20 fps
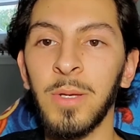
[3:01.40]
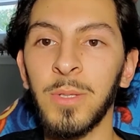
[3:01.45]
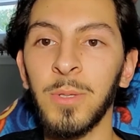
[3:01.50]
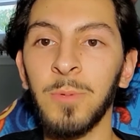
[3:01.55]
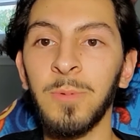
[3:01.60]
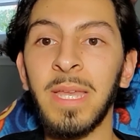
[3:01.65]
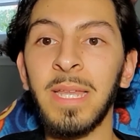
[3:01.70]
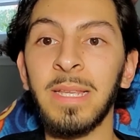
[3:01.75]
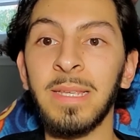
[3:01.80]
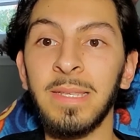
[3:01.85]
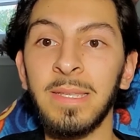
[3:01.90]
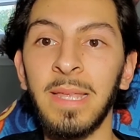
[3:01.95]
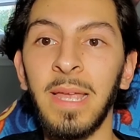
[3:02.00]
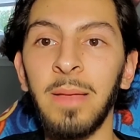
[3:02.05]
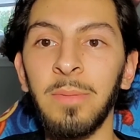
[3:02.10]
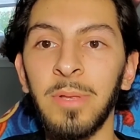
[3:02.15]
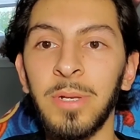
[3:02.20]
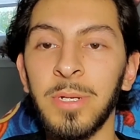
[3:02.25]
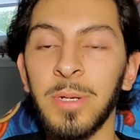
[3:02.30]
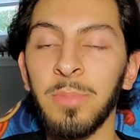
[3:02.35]
we can
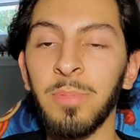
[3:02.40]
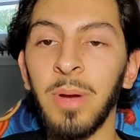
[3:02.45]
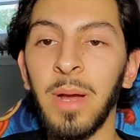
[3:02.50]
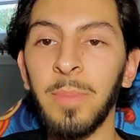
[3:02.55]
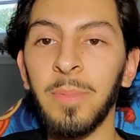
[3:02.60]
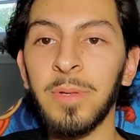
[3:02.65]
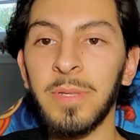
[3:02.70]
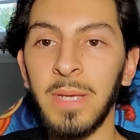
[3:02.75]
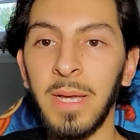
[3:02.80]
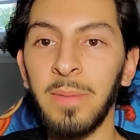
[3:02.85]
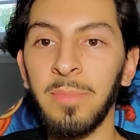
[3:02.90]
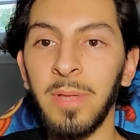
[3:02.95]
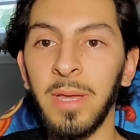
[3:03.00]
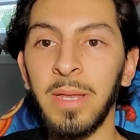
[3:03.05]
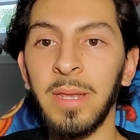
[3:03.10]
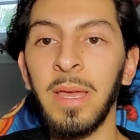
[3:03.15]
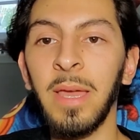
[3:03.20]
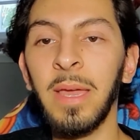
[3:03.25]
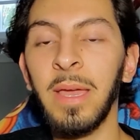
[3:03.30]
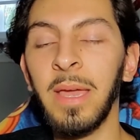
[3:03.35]
establish a proper
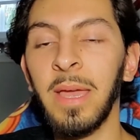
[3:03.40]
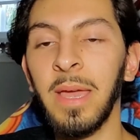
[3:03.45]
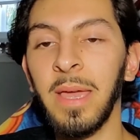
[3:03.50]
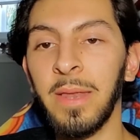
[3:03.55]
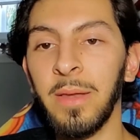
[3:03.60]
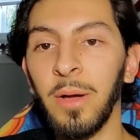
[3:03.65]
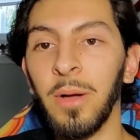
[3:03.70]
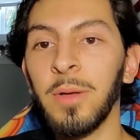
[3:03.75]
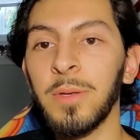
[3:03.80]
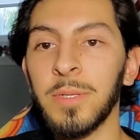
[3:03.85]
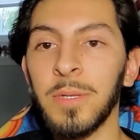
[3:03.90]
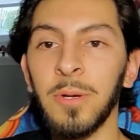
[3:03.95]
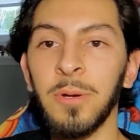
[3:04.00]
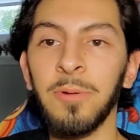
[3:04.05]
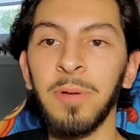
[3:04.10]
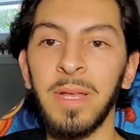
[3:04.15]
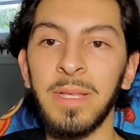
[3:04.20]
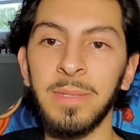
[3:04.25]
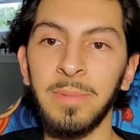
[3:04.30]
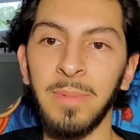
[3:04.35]
timeline and also
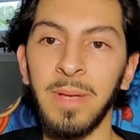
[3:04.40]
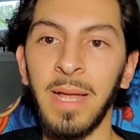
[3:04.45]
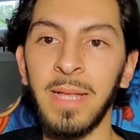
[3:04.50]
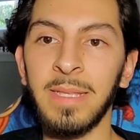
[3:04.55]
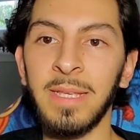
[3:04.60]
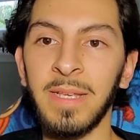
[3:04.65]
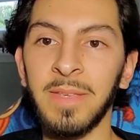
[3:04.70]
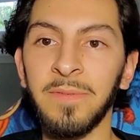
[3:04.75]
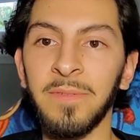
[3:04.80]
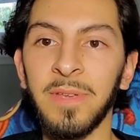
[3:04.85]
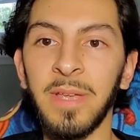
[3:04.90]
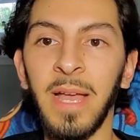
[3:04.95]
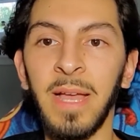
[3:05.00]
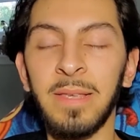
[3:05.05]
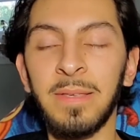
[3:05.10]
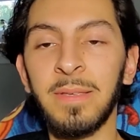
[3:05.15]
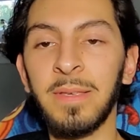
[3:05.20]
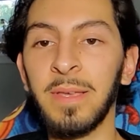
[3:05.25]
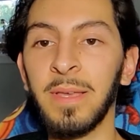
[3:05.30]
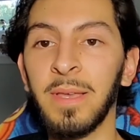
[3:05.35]
create some context for you
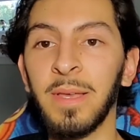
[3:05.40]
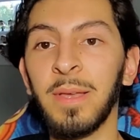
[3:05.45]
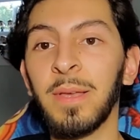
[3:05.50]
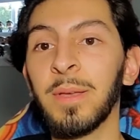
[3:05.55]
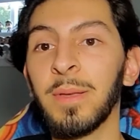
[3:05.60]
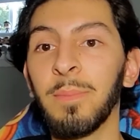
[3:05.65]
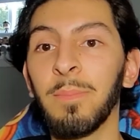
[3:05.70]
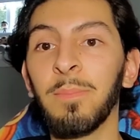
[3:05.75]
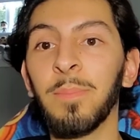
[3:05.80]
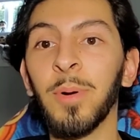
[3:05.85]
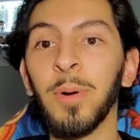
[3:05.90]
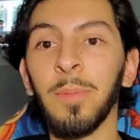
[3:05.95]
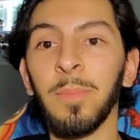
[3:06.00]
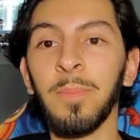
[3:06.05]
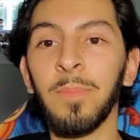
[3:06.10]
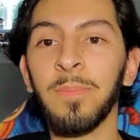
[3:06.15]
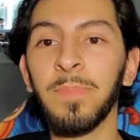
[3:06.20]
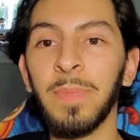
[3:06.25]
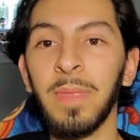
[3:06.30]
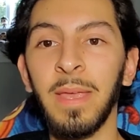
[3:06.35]
guys. Boom.
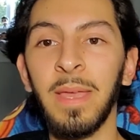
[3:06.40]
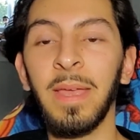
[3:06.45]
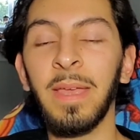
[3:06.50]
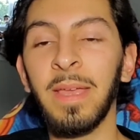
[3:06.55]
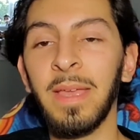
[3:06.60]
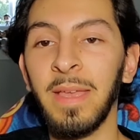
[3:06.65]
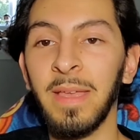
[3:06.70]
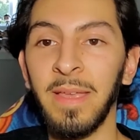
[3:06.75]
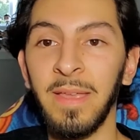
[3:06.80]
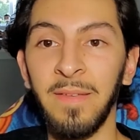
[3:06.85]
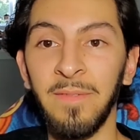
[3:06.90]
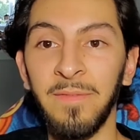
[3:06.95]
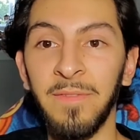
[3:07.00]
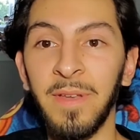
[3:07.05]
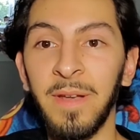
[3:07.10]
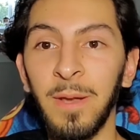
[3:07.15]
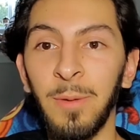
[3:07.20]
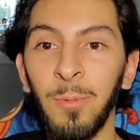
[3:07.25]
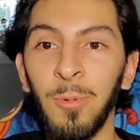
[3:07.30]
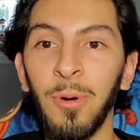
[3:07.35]

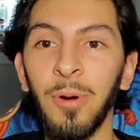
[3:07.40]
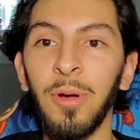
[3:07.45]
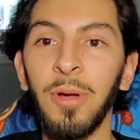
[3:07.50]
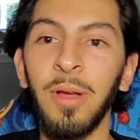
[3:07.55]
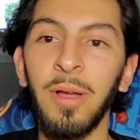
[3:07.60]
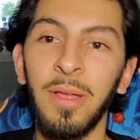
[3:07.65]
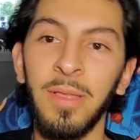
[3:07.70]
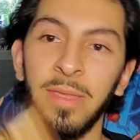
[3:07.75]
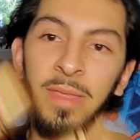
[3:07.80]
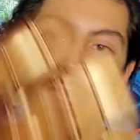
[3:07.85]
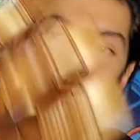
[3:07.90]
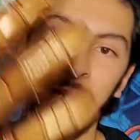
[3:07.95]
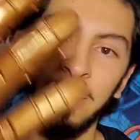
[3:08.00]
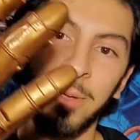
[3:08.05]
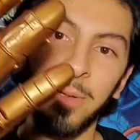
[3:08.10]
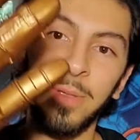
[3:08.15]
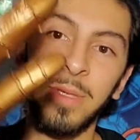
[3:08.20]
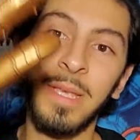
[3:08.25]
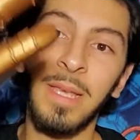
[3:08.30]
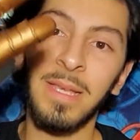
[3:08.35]
Infinity War,
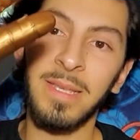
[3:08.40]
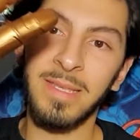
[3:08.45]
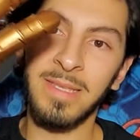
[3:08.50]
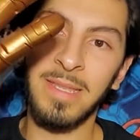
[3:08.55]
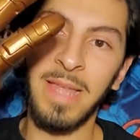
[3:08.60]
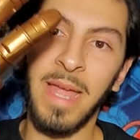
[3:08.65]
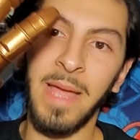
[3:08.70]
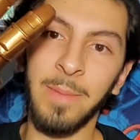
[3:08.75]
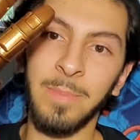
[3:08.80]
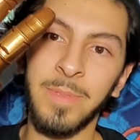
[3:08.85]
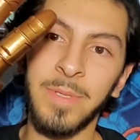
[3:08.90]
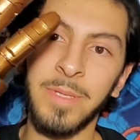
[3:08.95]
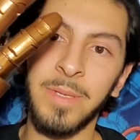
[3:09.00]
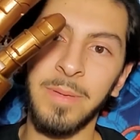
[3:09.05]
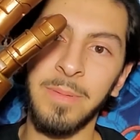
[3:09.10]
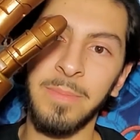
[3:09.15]
Thanos snaps.